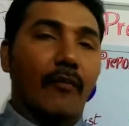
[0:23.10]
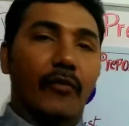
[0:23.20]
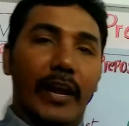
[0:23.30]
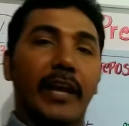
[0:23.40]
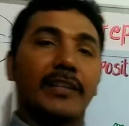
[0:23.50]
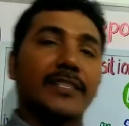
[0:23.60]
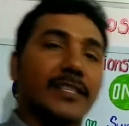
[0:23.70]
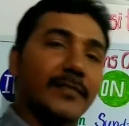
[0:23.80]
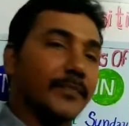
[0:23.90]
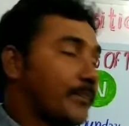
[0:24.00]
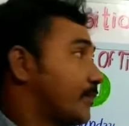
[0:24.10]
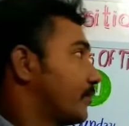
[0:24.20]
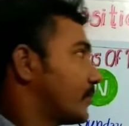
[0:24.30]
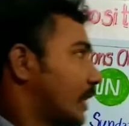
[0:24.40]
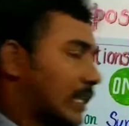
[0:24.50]
Friends,
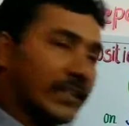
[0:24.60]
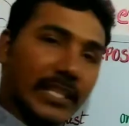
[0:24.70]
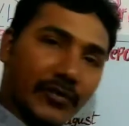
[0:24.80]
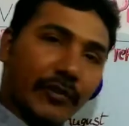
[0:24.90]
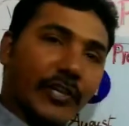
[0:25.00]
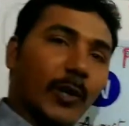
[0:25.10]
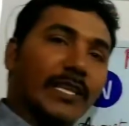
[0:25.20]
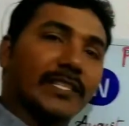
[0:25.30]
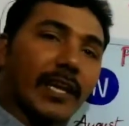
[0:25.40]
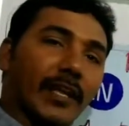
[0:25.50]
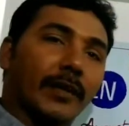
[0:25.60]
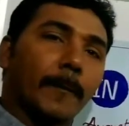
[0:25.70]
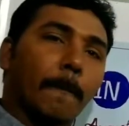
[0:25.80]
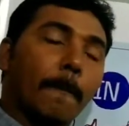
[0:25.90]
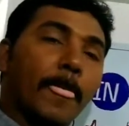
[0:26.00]
in this video lesson,
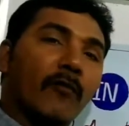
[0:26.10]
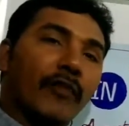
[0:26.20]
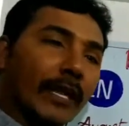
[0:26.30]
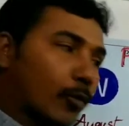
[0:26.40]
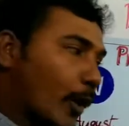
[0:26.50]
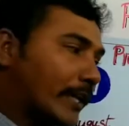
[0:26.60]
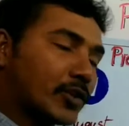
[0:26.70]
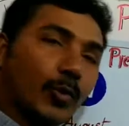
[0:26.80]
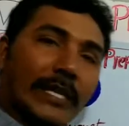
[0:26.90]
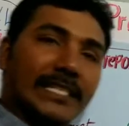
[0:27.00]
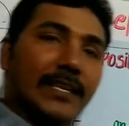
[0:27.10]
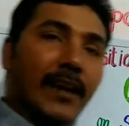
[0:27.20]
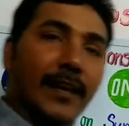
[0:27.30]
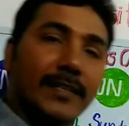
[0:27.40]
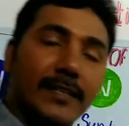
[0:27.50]
we are going to
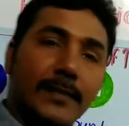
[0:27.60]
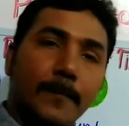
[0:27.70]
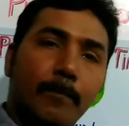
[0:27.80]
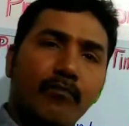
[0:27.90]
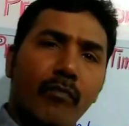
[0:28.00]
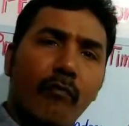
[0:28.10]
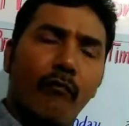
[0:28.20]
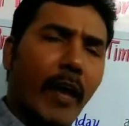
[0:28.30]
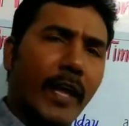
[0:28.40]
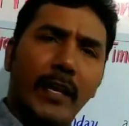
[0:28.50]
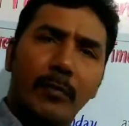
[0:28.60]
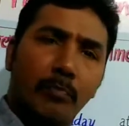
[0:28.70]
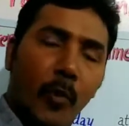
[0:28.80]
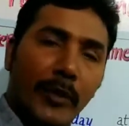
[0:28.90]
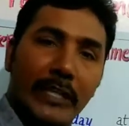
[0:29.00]
discuss very
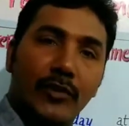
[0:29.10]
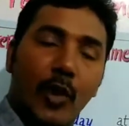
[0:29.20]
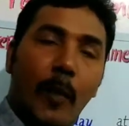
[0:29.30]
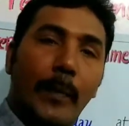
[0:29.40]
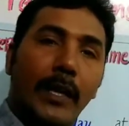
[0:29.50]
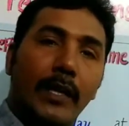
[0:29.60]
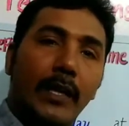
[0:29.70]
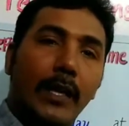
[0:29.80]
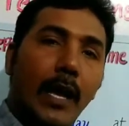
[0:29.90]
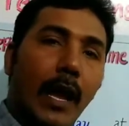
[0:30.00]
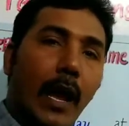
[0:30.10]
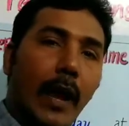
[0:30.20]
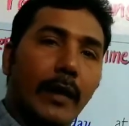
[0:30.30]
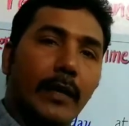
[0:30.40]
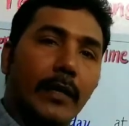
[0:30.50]
important topic
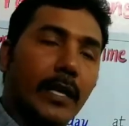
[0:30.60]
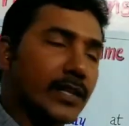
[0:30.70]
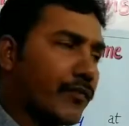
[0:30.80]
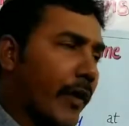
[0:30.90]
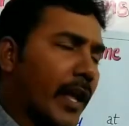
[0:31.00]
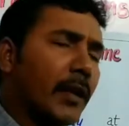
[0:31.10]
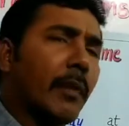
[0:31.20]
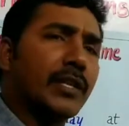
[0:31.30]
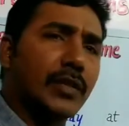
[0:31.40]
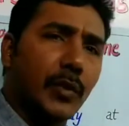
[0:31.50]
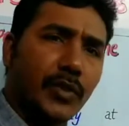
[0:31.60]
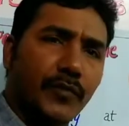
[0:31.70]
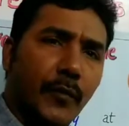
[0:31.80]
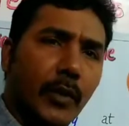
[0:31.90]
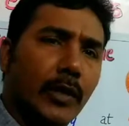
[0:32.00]
and it is very much
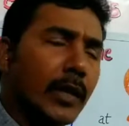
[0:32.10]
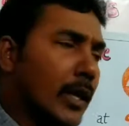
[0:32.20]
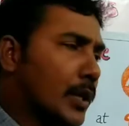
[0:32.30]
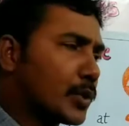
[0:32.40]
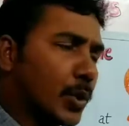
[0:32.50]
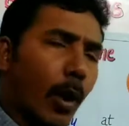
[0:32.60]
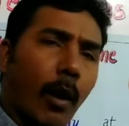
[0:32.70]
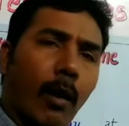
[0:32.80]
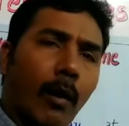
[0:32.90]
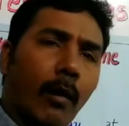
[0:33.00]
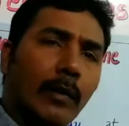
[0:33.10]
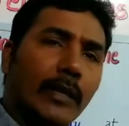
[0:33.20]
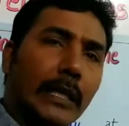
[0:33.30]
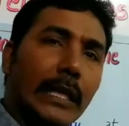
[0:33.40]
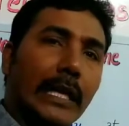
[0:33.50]
useful to all
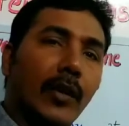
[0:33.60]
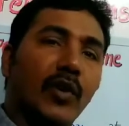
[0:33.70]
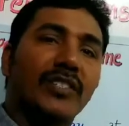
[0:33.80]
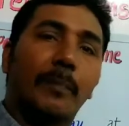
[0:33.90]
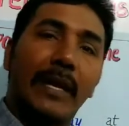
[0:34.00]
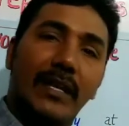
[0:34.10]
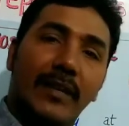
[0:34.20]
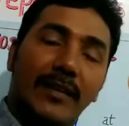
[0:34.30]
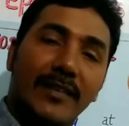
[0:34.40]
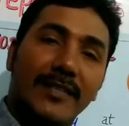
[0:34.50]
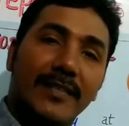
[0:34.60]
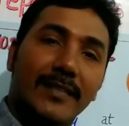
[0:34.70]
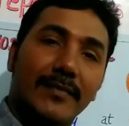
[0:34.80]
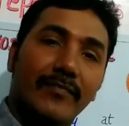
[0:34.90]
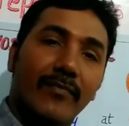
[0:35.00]
the English
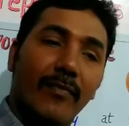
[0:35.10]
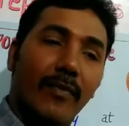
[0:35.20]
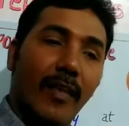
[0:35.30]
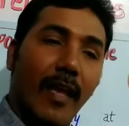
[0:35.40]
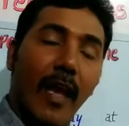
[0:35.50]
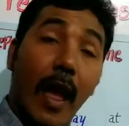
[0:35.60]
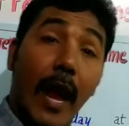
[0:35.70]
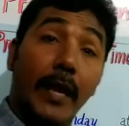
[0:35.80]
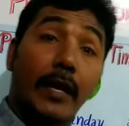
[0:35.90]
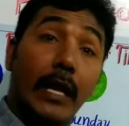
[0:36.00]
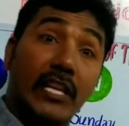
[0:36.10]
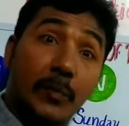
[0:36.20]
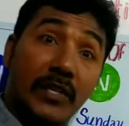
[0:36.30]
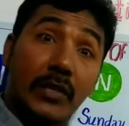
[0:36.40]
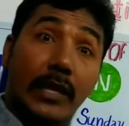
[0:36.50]
speakers and
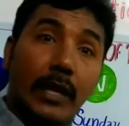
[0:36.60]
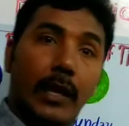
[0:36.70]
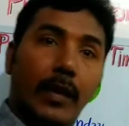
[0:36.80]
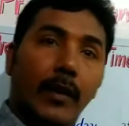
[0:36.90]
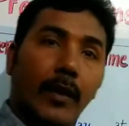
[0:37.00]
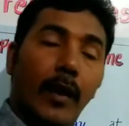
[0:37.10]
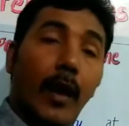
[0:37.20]
especially